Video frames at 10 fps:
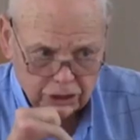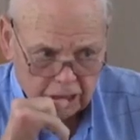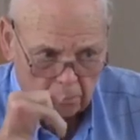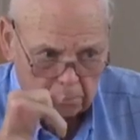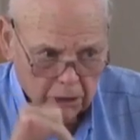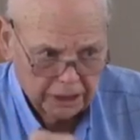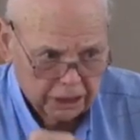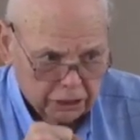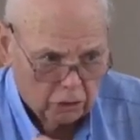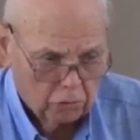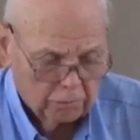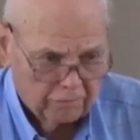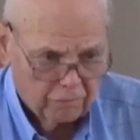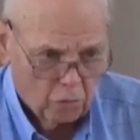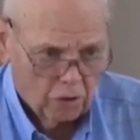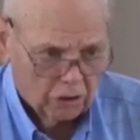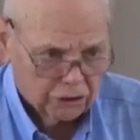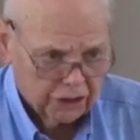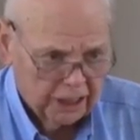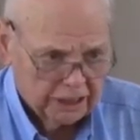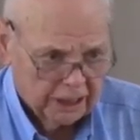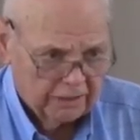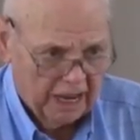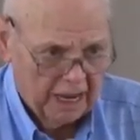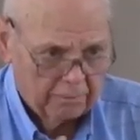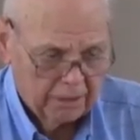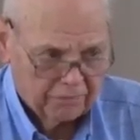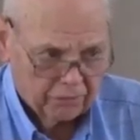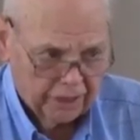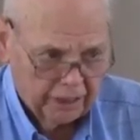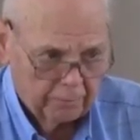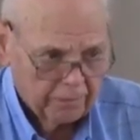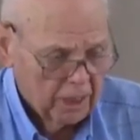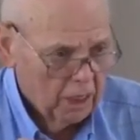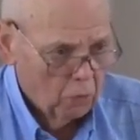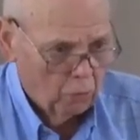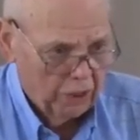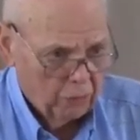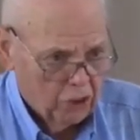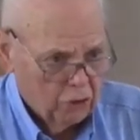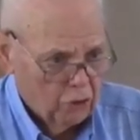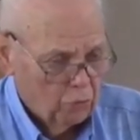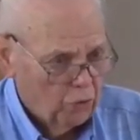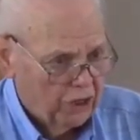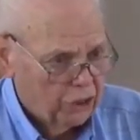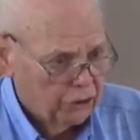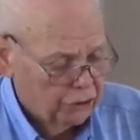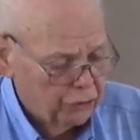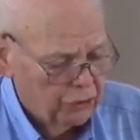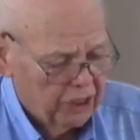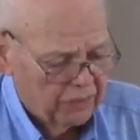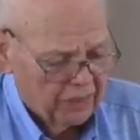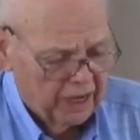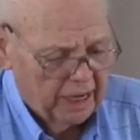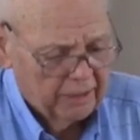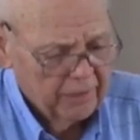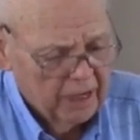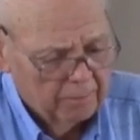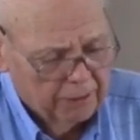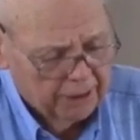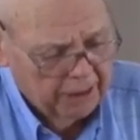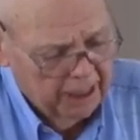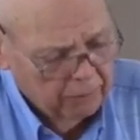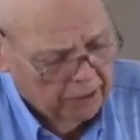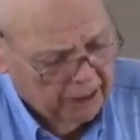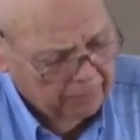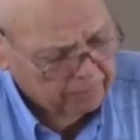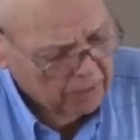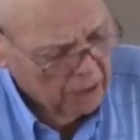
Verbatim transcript: the complete atonement for our sins. Amen. And hadn't been for him, we could, we couldn't do anything. But anyway,